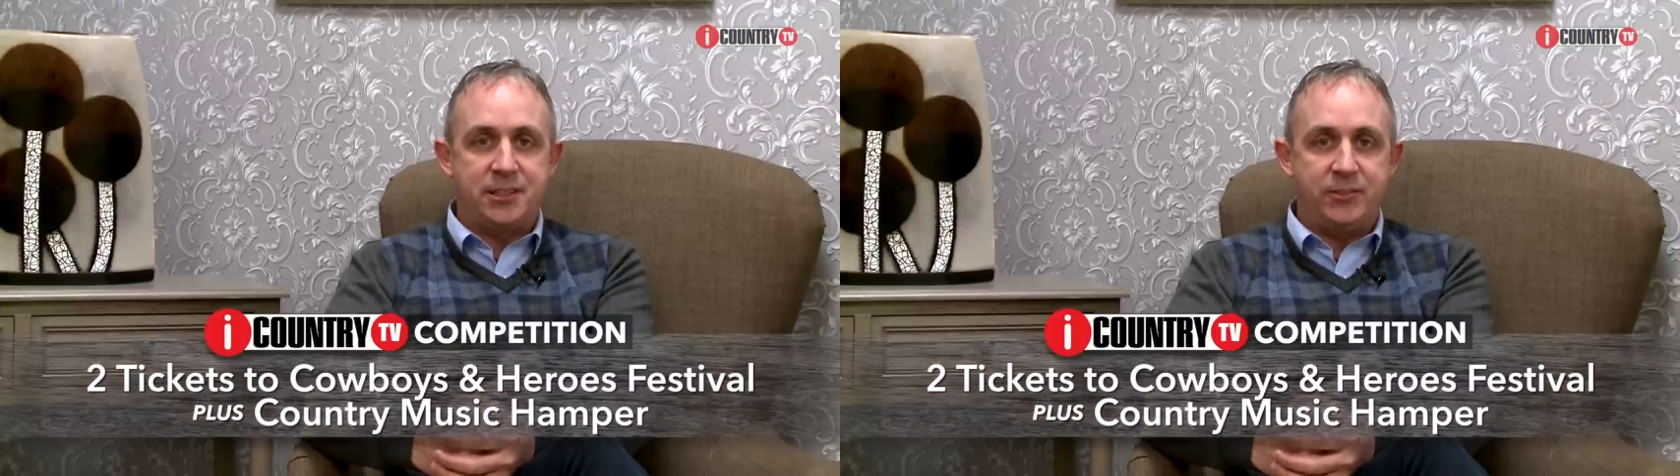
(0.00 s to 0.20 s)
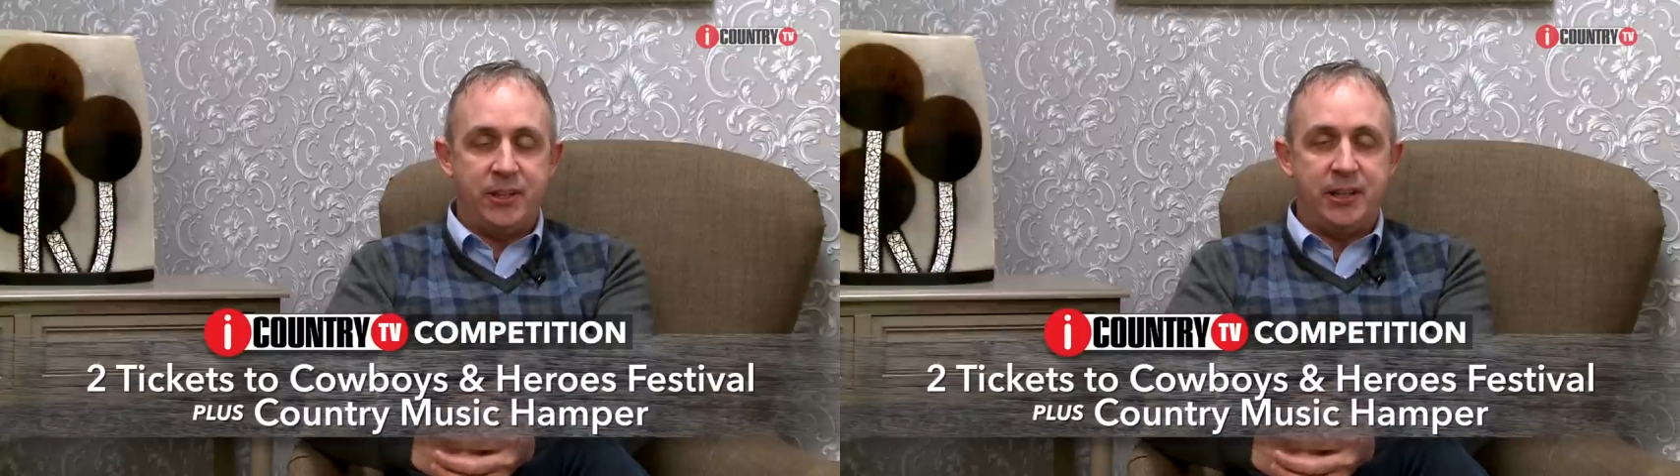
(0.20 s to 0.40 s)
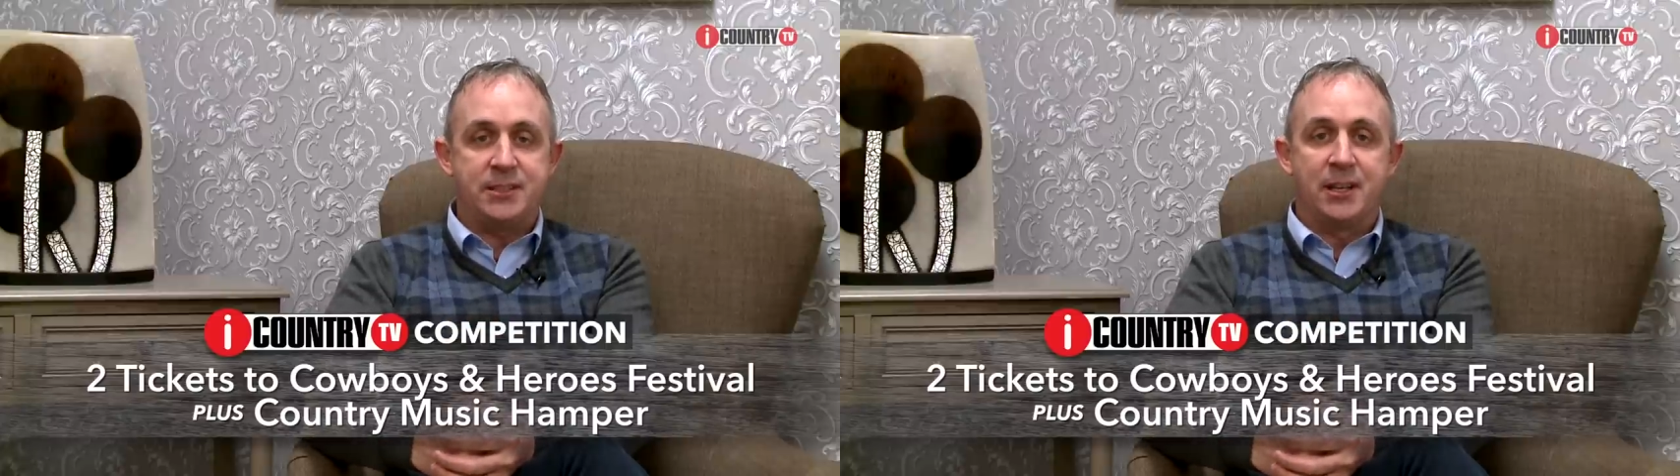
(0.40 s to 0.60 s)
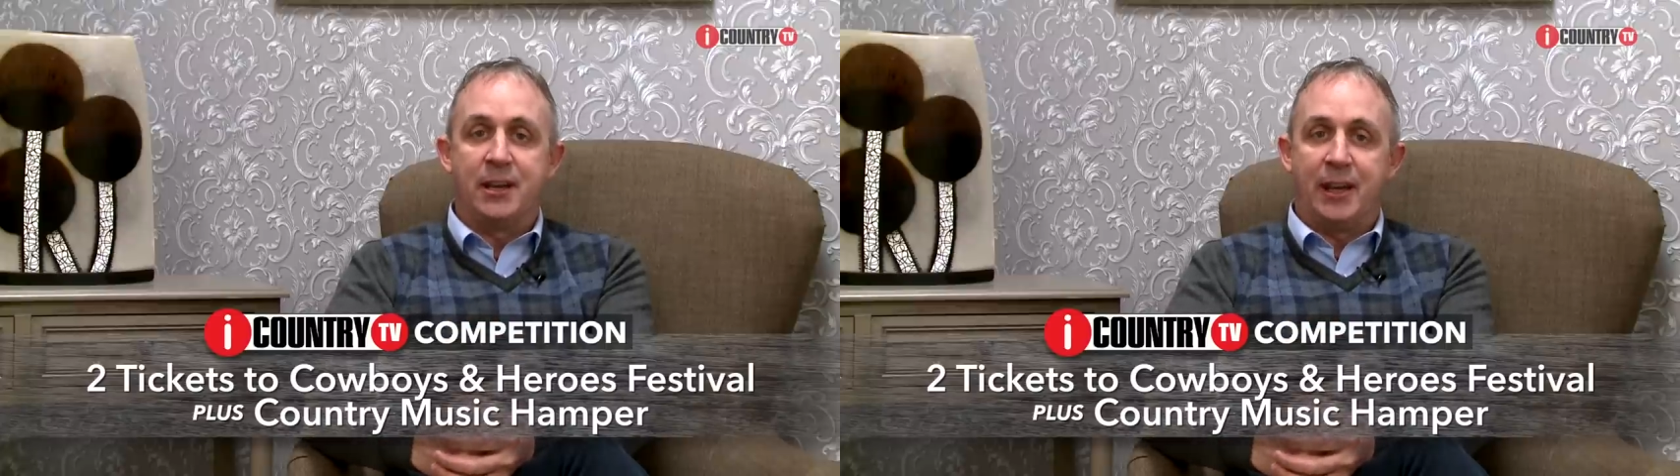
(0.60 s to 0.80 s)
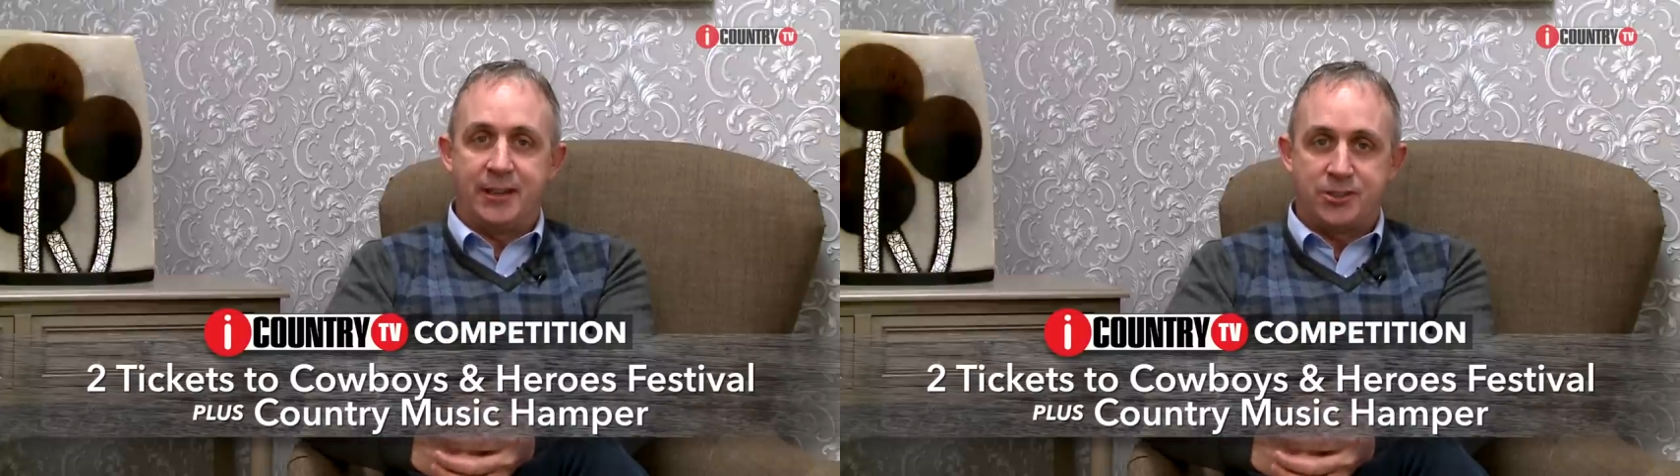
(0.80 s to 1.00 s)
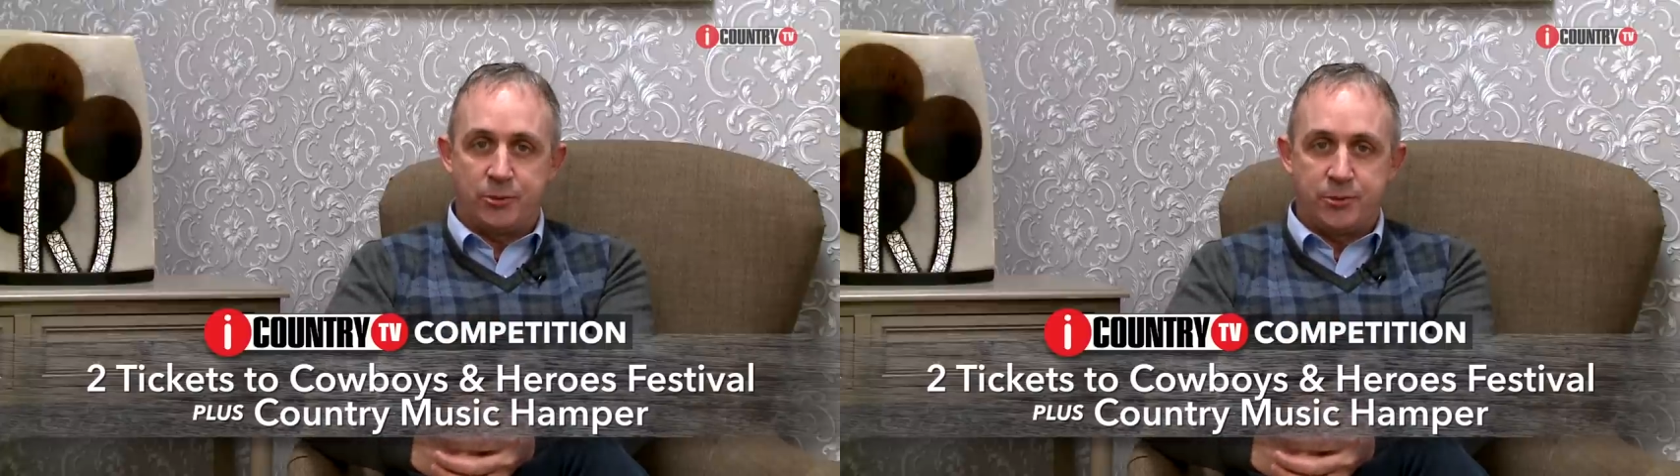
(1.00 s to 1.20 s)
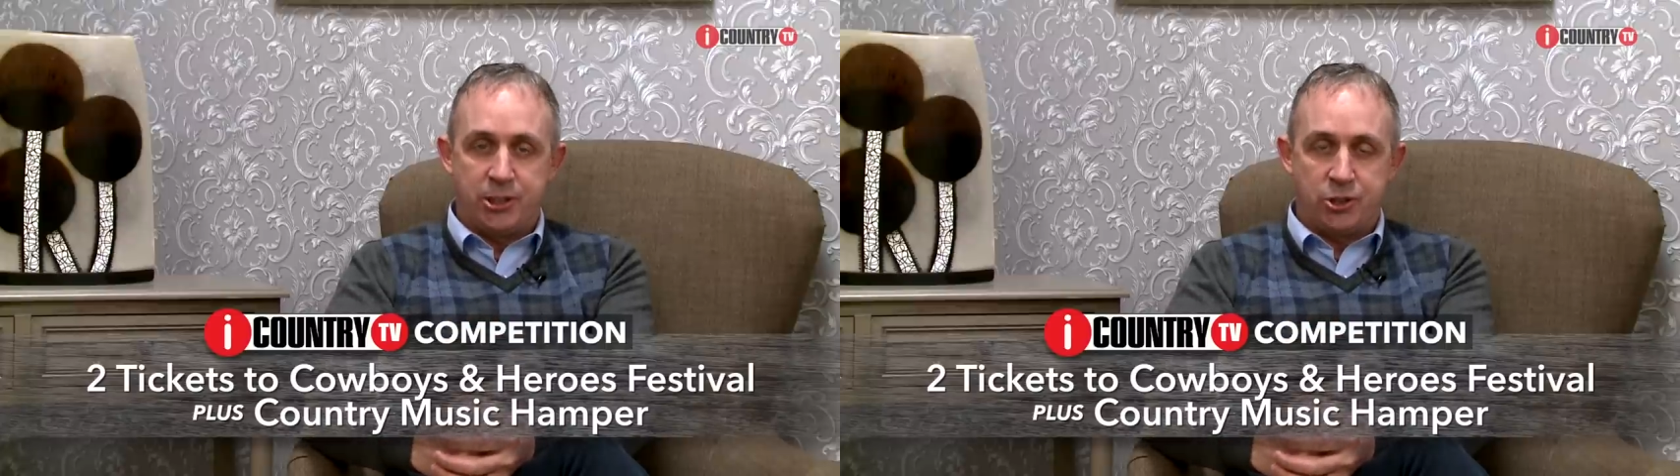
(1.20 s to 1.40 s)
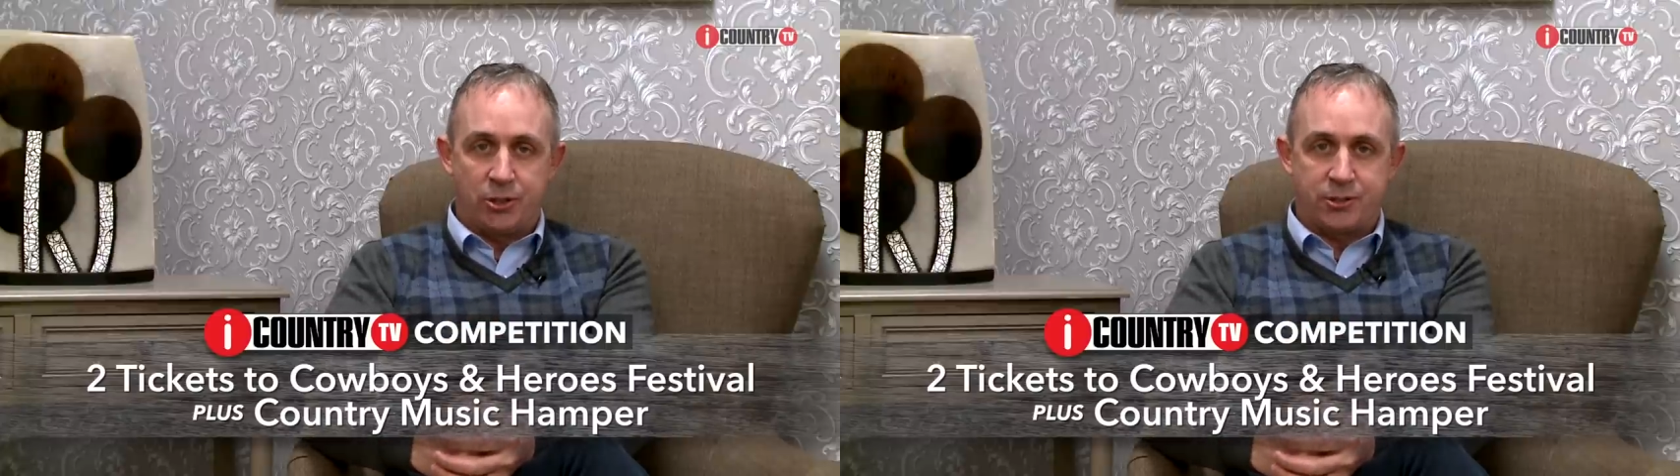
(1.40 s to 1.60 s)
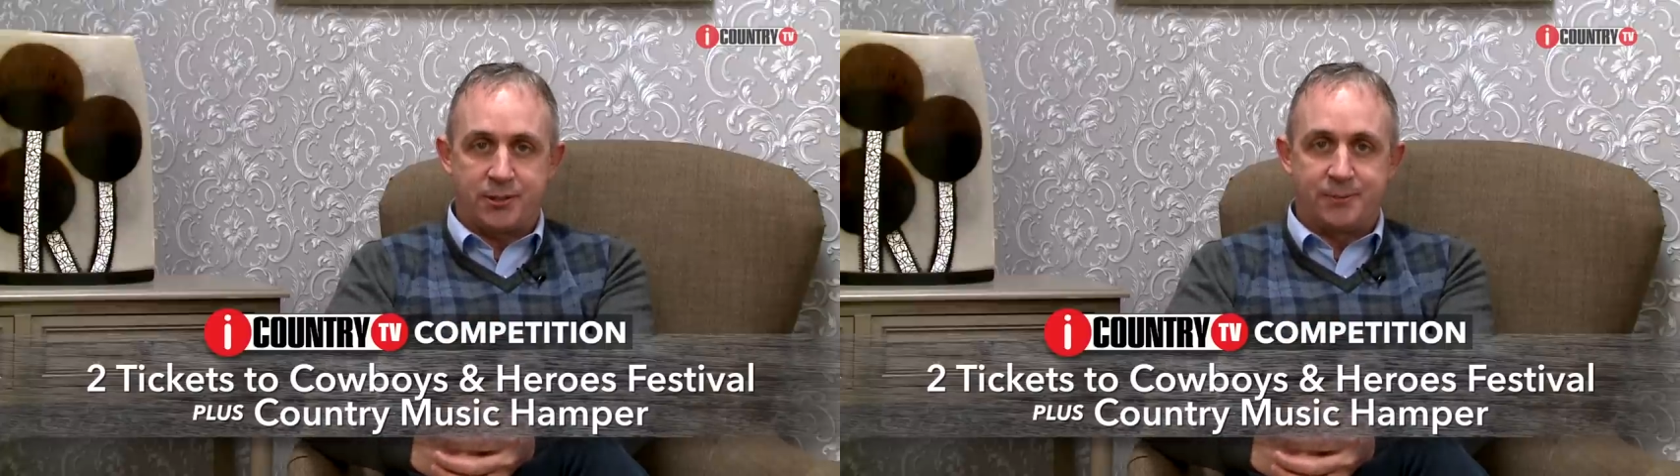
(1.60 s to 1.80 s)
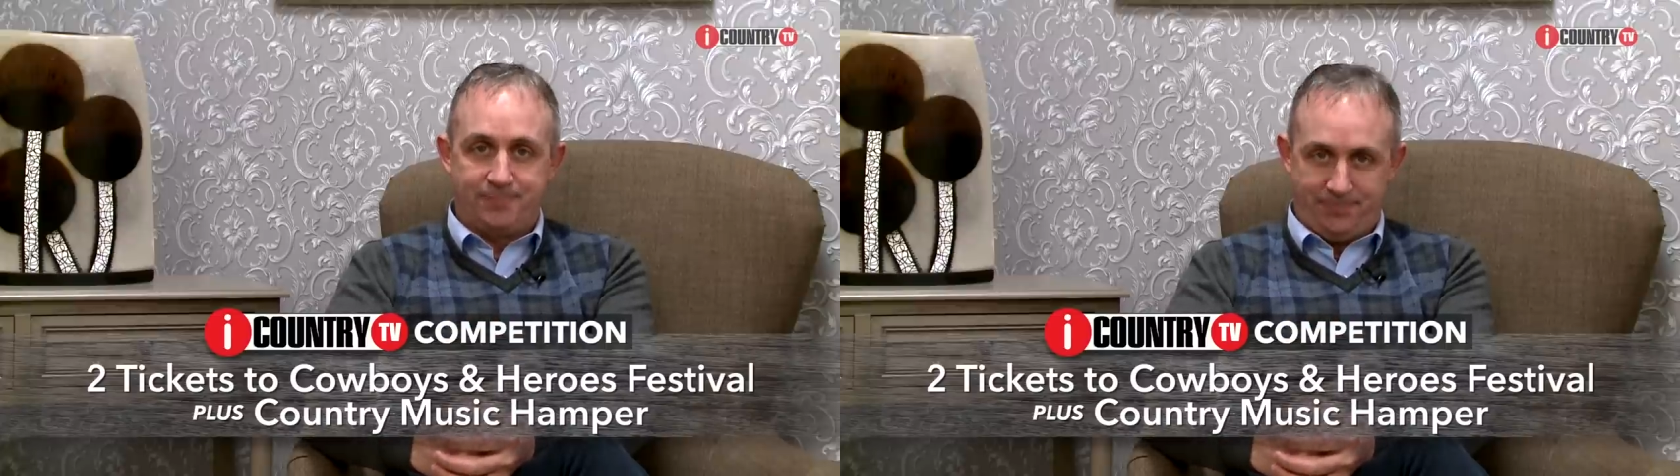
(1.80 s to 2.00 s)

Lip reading: DVDs, and some T-shirts.